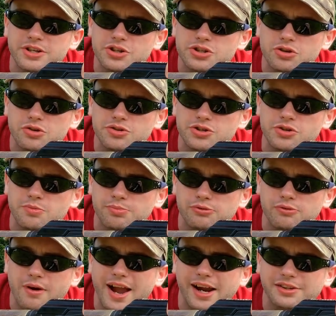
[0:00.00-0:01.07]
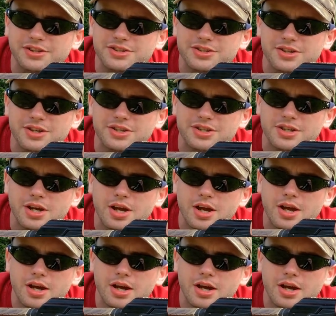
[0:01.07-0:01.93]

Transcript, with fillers: Be sure to practice this.